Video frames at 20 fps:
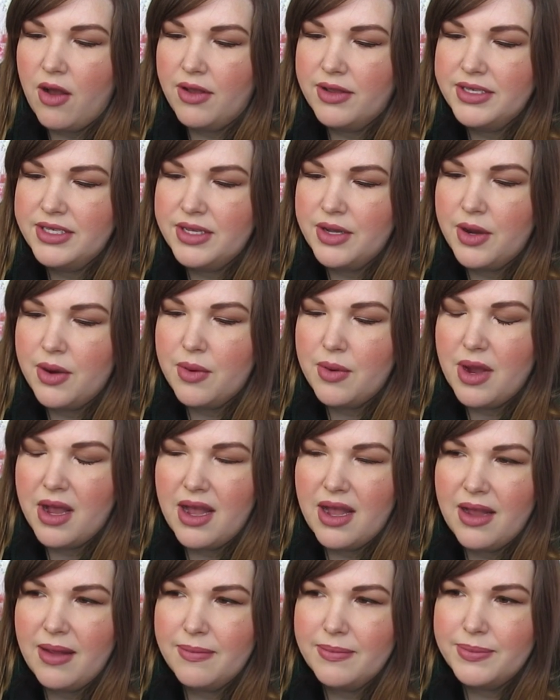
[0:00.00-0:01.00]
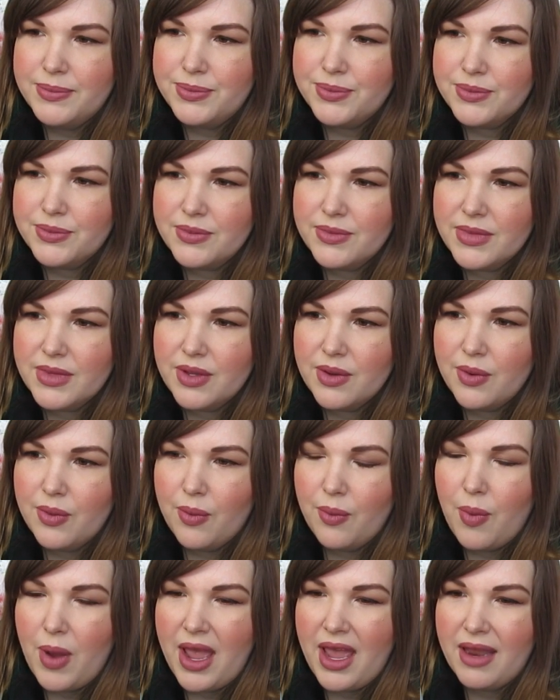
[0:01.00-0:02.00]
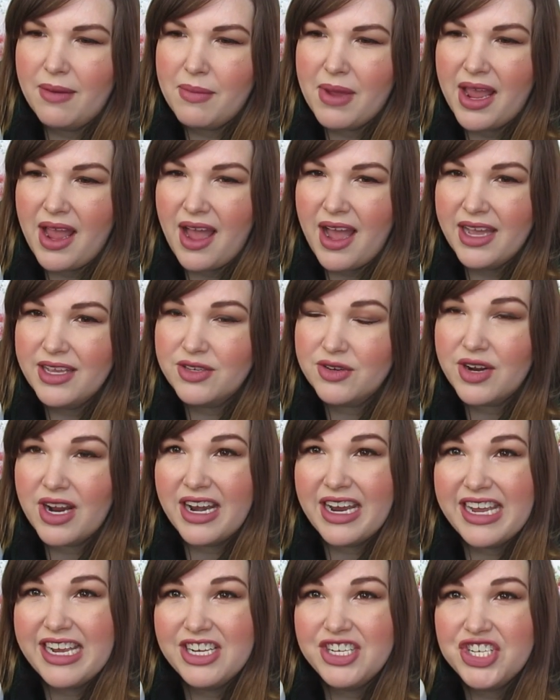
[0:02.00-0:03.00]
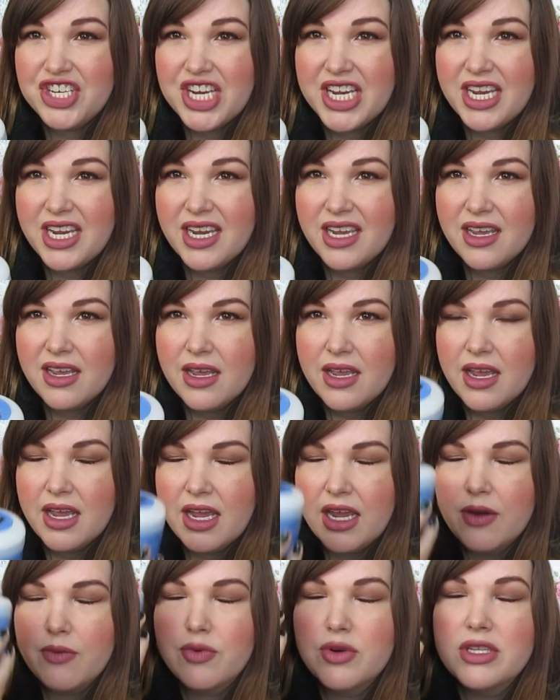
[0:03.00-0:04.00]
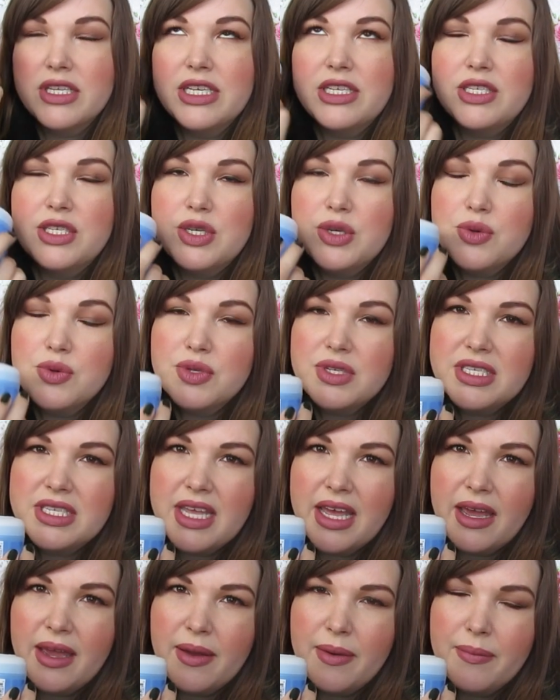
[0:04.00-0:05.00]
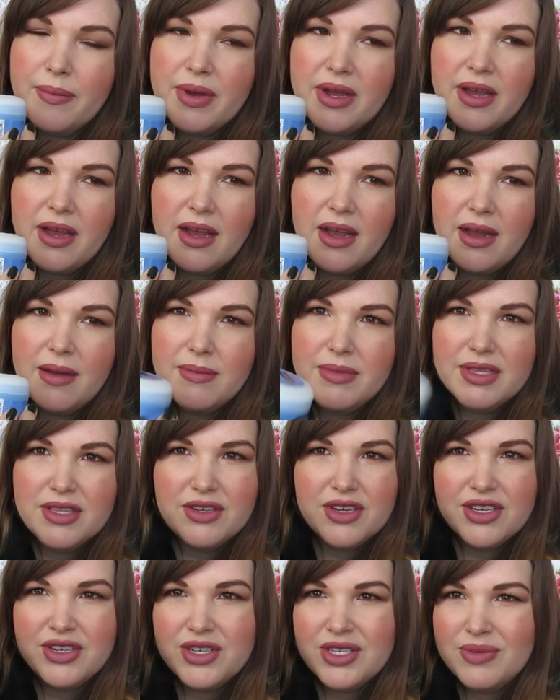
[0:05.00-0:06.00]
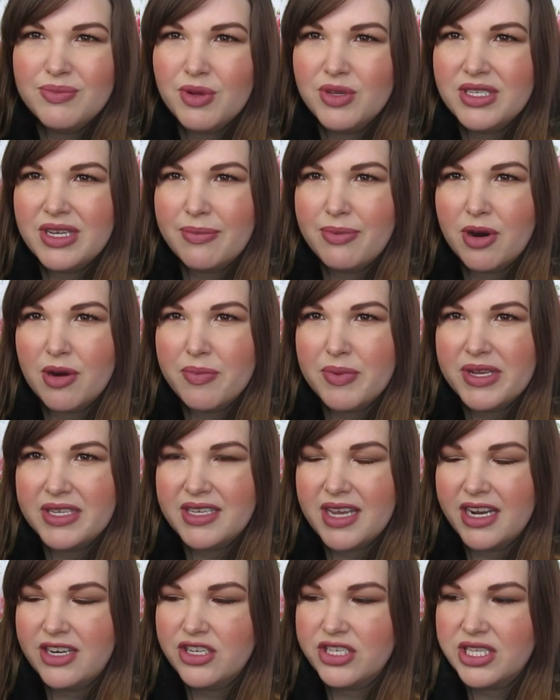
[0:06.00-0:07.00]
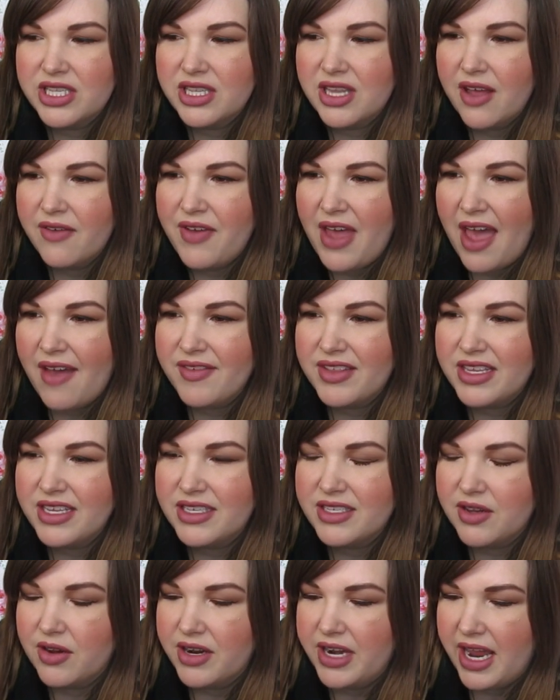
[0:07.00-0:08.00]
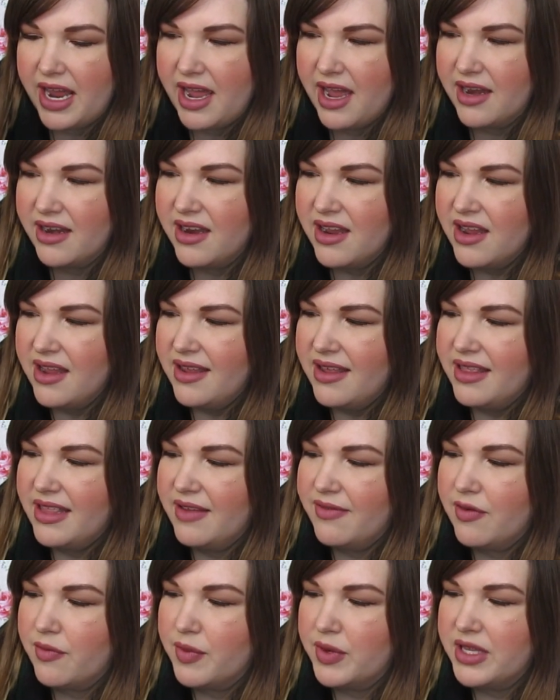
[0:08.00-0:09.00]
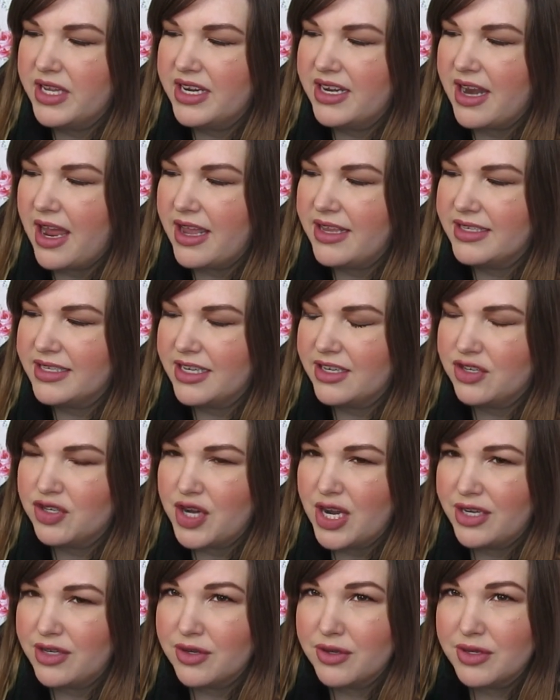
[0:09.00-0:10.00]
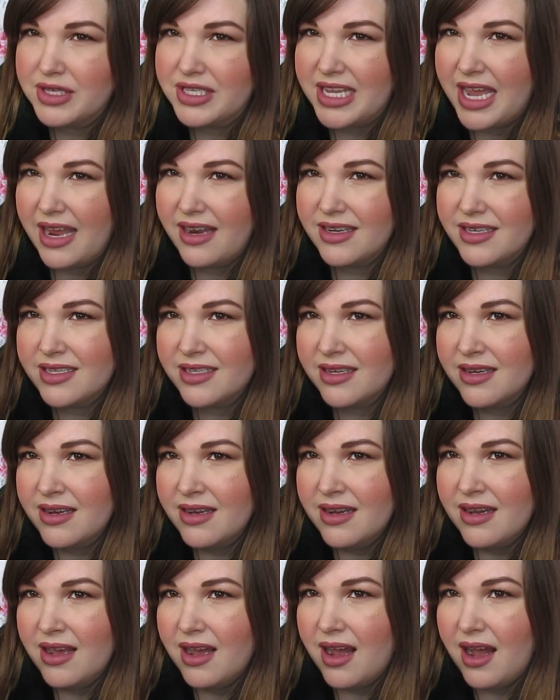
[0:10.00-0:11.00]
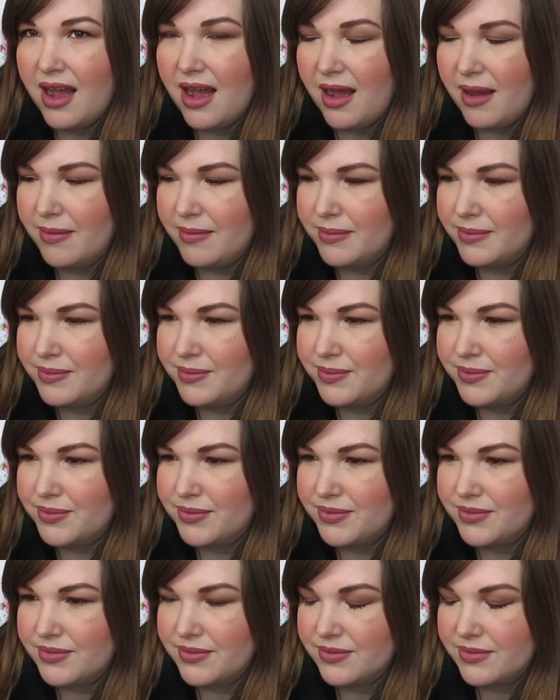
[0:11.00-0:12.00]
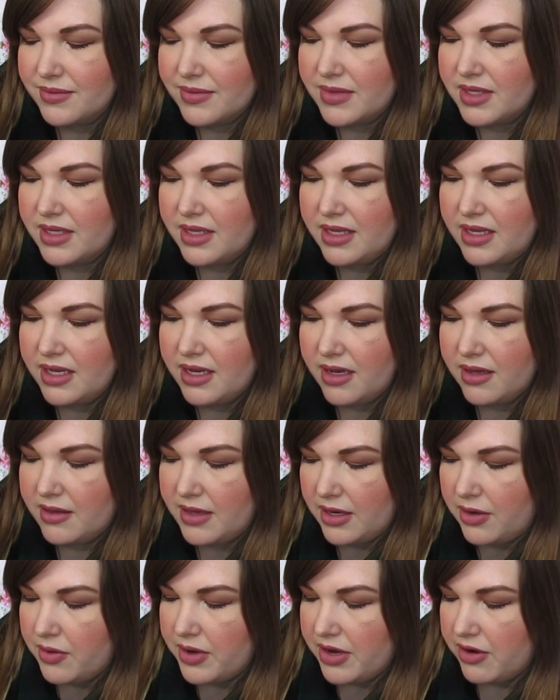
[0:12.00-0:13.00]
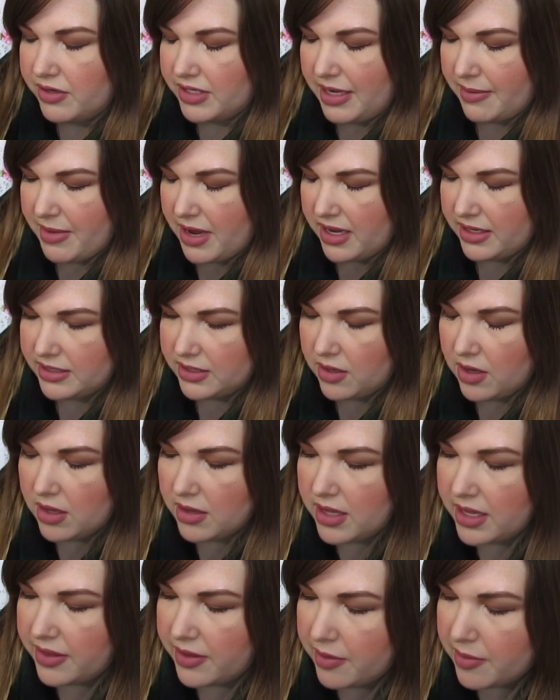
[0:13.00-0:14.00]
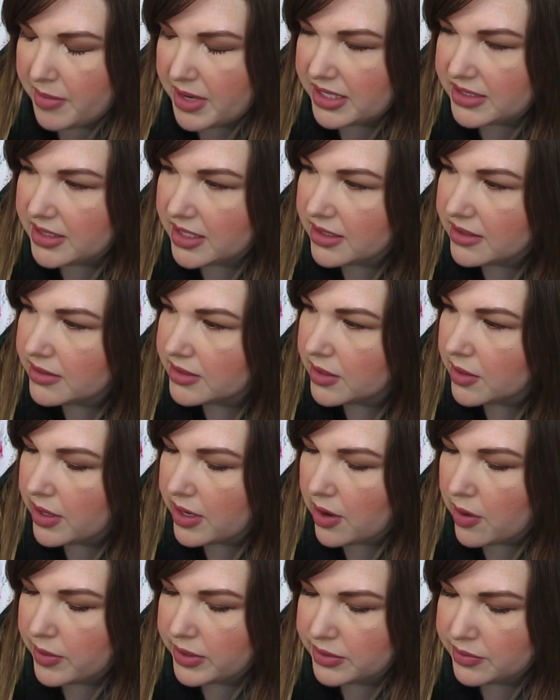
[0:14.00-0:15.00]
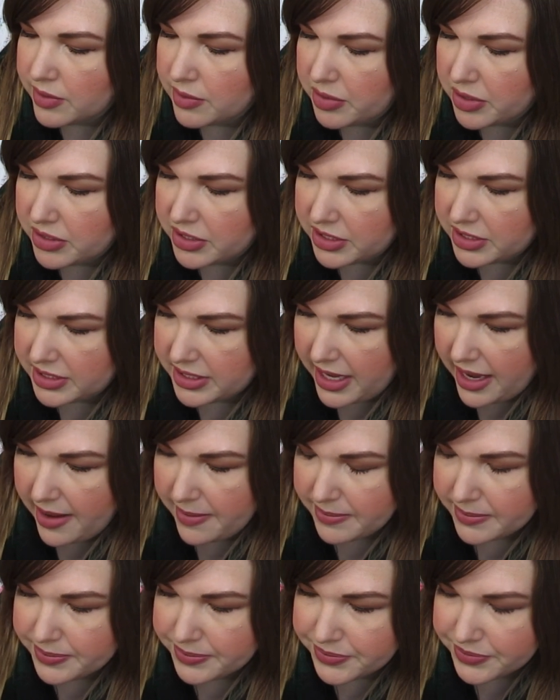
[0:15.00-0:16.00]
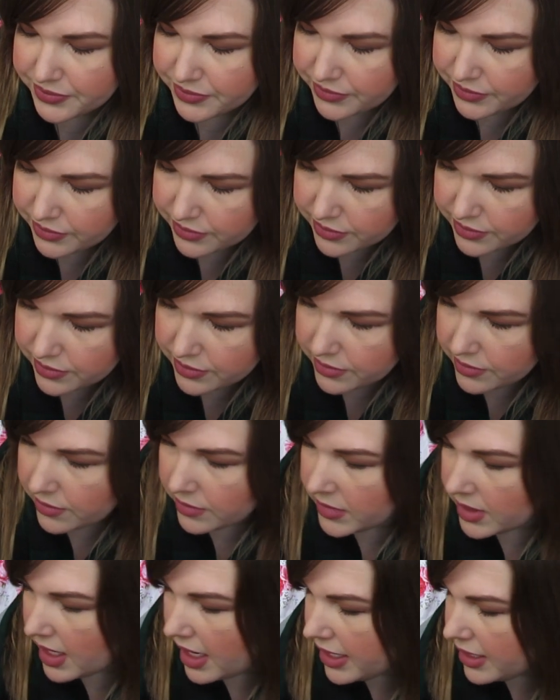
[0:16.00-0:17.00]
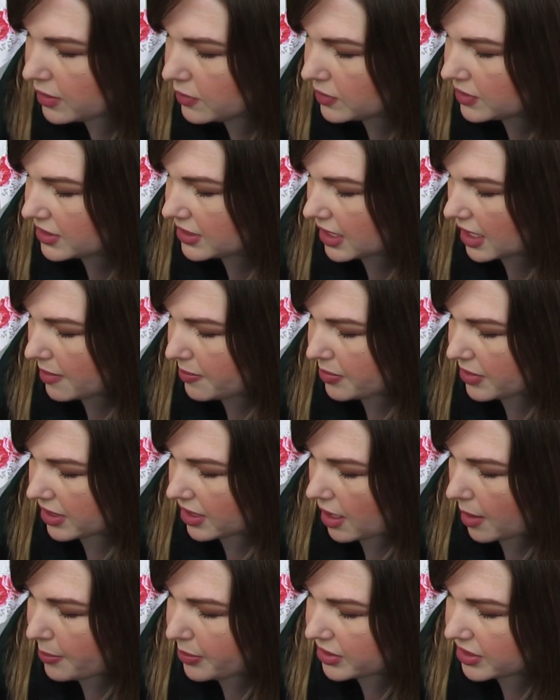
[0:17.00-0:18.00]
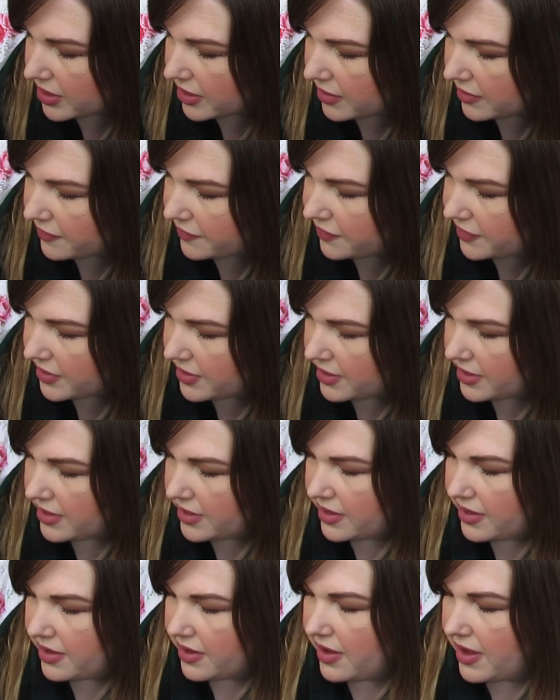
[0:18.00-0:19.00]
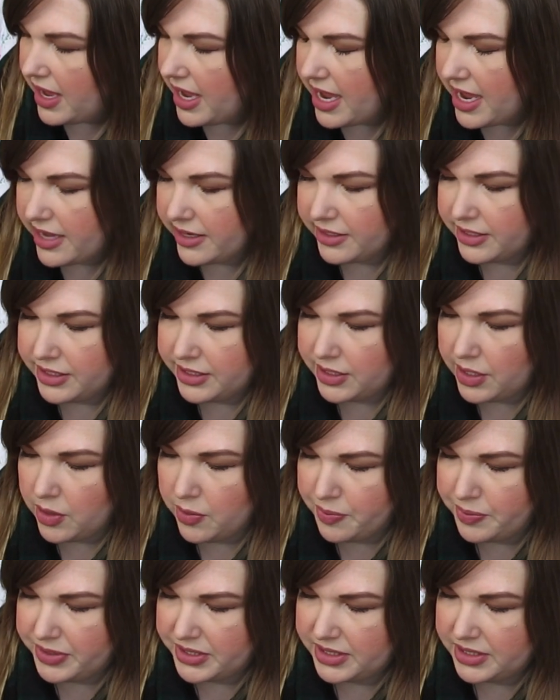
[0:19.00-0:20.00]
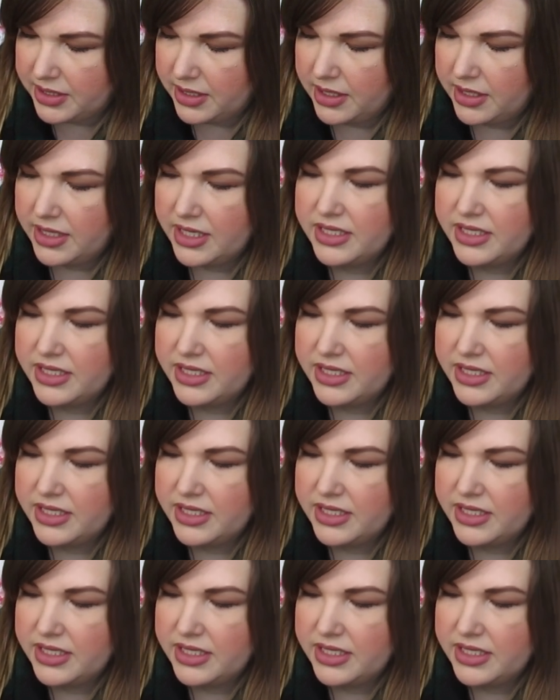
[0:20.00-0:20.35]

Also, when my eyes are kind of itchy, it really soothes them. It's just multi-purpose. I just love having these on hand. They have a really nice, like, gentle scent. They don't irritate my eyes at all, and they're amazing. So I always repurchase that. I used up a couple of hand soaps.